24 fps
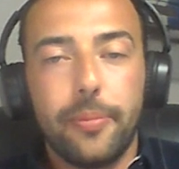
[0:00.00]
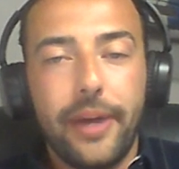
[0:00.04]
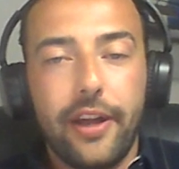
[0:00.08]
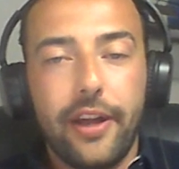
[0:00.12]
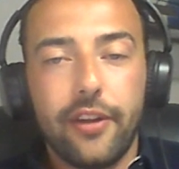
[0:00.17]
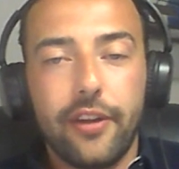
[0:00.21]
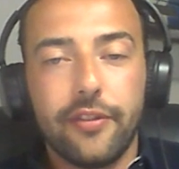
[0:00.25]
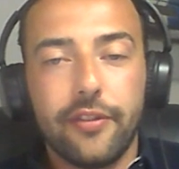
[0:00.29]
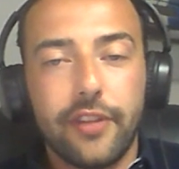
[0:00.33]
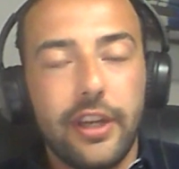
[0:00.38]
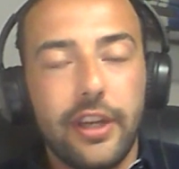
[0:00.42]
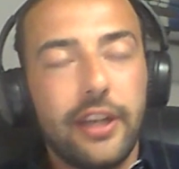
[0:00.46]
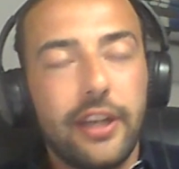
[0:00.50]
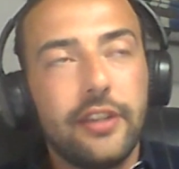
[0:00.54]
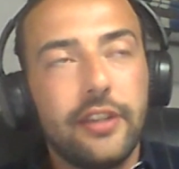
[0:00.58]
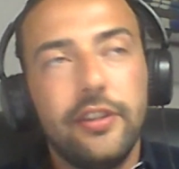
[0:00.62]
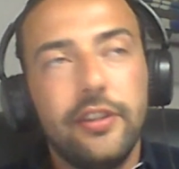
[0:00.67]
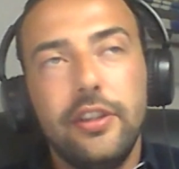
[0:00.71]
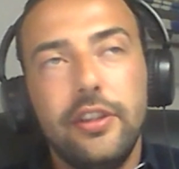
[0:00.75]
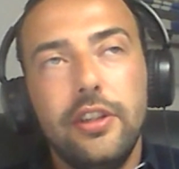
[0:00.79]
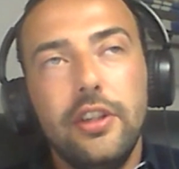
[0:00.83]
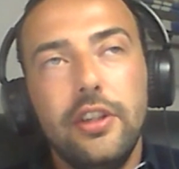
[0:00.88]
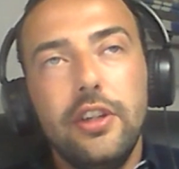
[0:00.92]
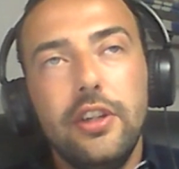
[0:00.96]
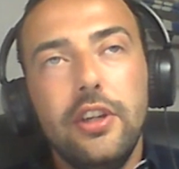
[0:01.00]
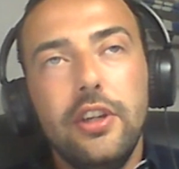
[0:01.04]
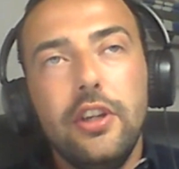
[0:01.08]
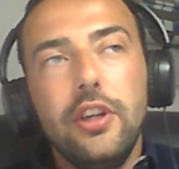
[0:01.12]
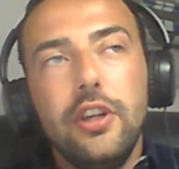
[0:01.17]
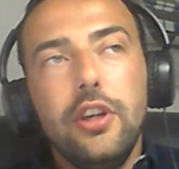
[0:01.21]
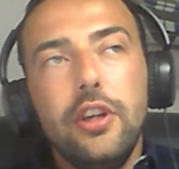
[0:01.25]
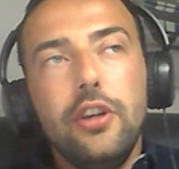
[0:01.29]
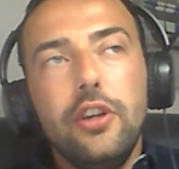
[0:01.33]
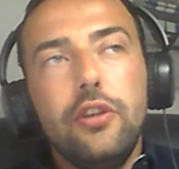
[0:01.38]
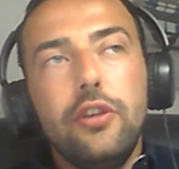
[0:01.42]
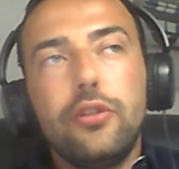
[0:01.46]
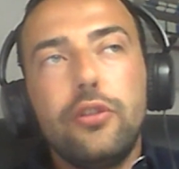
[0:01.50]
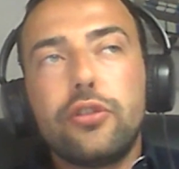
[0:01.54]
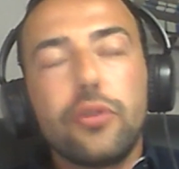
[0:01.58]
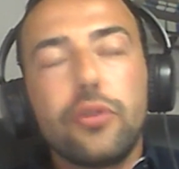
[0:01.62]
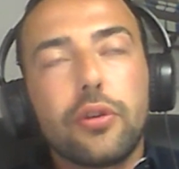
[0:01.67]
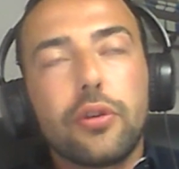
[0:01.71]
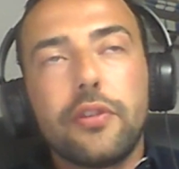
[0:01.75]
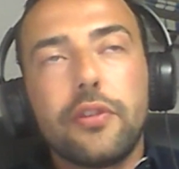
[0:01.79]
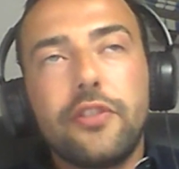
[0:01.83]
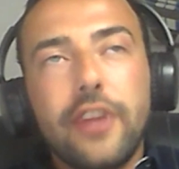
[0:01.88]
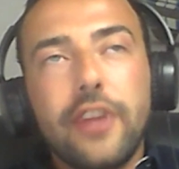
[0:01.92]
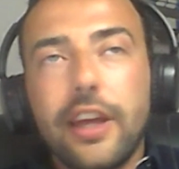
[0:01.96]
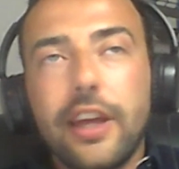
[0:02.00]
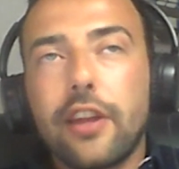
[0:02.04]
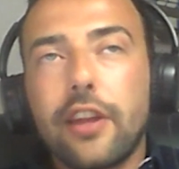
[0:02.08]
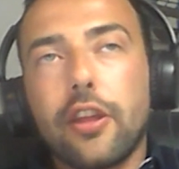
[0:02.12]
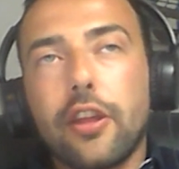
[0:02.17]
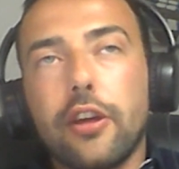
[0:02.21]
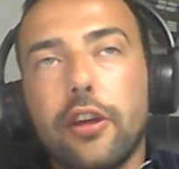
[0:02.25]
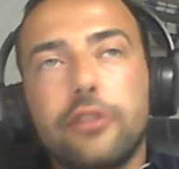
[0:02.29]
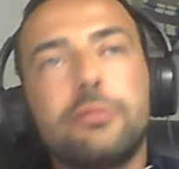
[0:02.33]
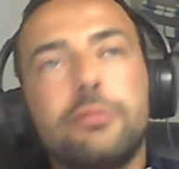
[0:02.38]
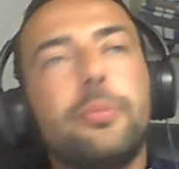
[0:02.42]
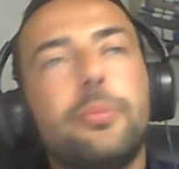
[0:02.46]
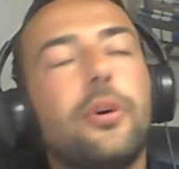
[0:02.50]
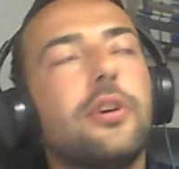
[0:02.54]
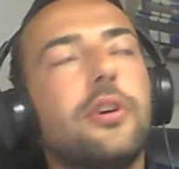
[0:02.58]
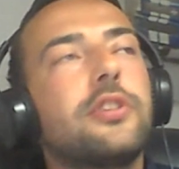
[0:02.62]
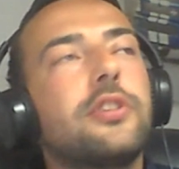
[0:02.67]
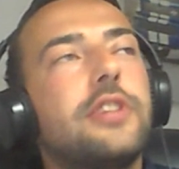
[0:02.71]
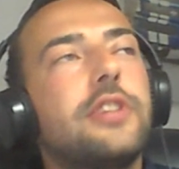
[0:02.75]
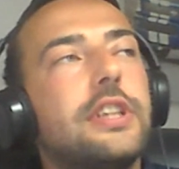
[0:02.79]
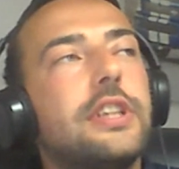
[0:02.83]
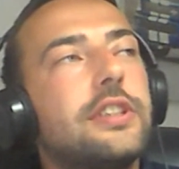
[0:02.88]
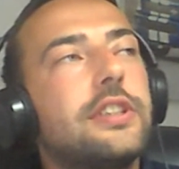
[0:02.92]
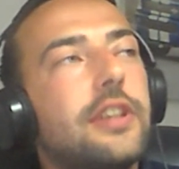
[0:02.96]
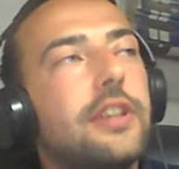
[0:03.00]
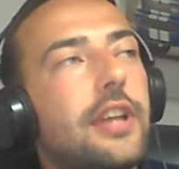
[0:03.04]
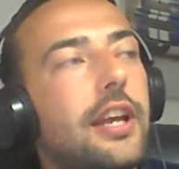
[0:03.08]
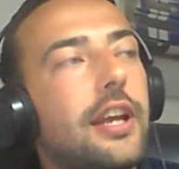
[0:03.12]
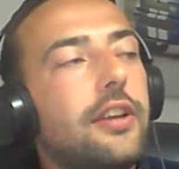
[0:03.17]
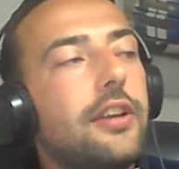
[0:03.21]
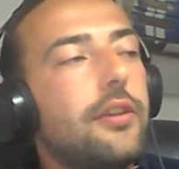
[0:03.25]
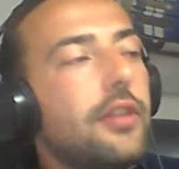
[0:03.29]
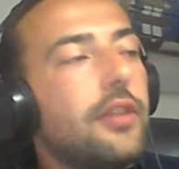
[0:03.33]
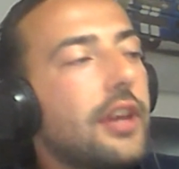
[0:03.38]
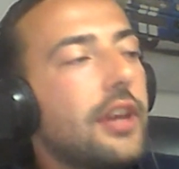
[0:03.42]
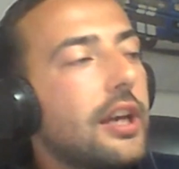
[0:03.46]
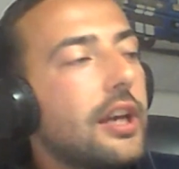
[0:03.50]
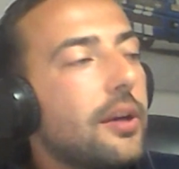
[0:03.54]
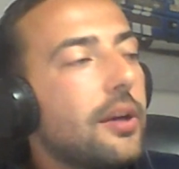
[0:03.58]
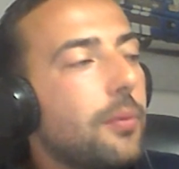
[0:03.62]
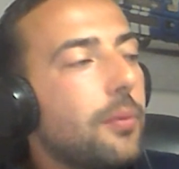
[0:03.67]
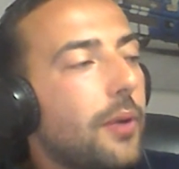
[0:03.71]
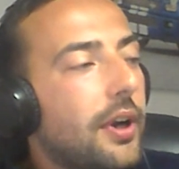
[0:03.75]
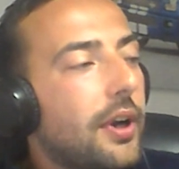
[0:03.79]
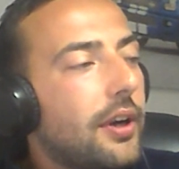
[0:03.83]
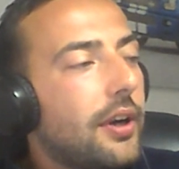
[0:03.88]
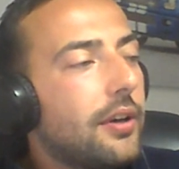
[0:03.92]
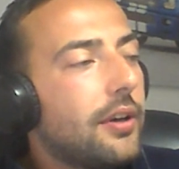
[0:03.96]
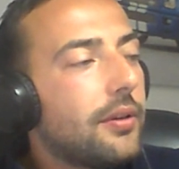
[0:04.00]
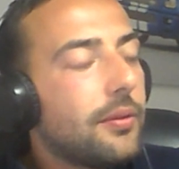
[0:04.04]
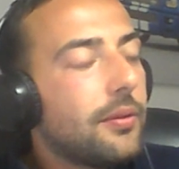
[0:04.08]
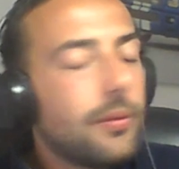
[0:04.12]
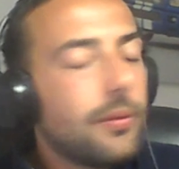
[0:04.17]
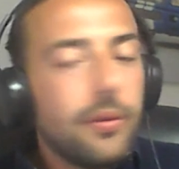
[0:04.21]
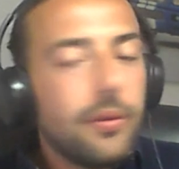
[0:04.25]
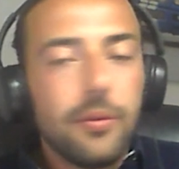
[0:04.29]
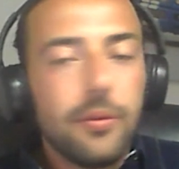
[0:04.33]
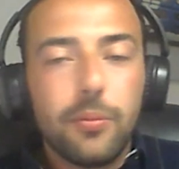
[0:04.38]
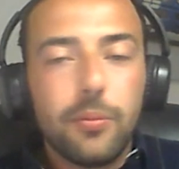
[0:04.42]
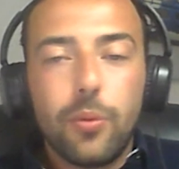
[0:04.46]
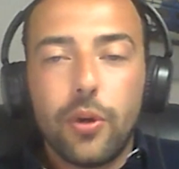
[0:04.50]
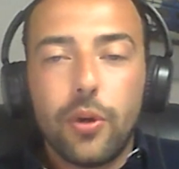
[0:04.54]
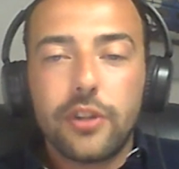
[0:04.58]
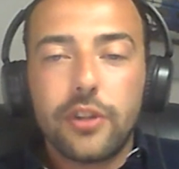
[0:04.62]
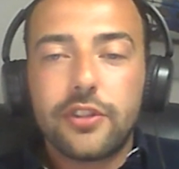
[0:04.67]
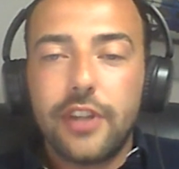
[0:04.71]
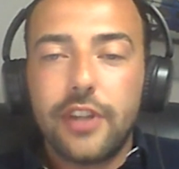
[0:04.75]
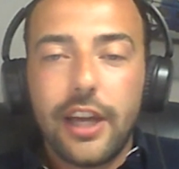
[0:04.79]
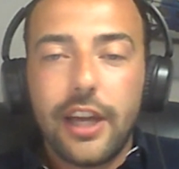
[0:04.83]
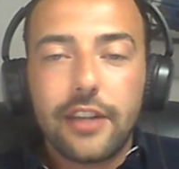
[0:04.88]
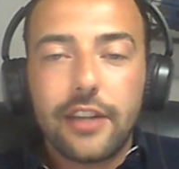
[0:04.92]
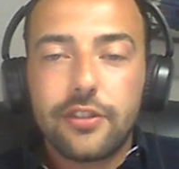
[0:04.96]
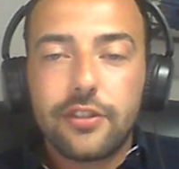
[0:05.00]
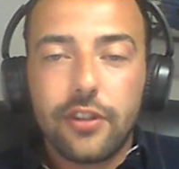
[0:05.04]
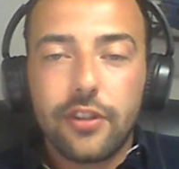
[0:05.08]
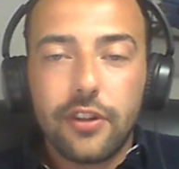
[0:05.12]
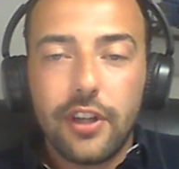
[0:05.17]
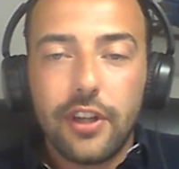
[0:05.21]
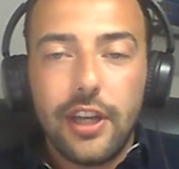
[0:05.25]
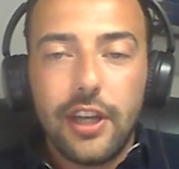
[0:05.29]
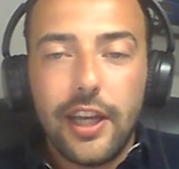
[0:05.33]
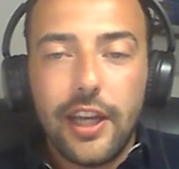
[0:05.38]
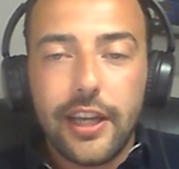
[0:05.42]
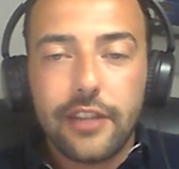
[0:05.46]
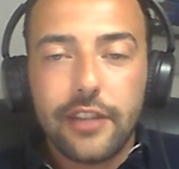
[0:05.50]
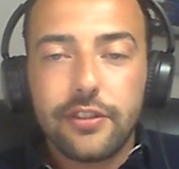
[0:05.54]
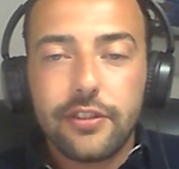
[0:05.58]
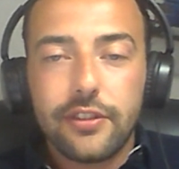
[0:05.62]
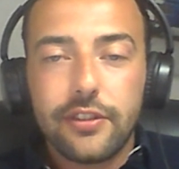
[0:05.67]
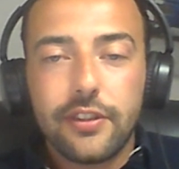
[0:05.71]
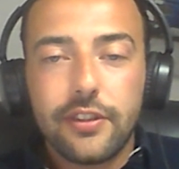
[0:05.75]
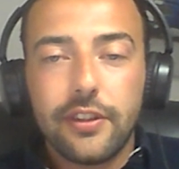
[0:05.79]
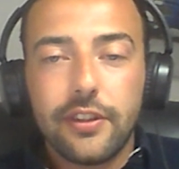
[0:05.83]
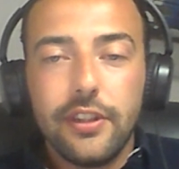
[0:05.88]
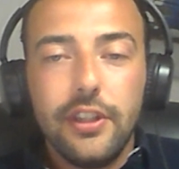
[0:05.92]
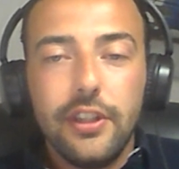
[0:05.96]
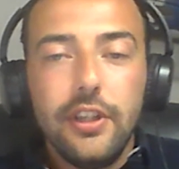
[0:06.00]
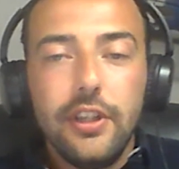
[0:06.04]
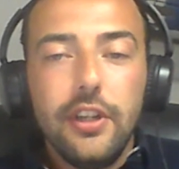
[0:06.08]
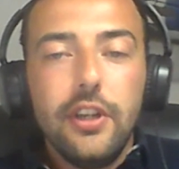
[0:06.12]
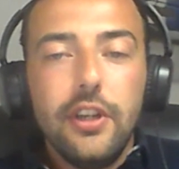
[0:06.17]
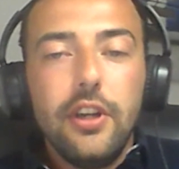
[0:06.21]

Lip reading: you chop out of it, you sort of tick those boxes and then you think, well, what's next on the list?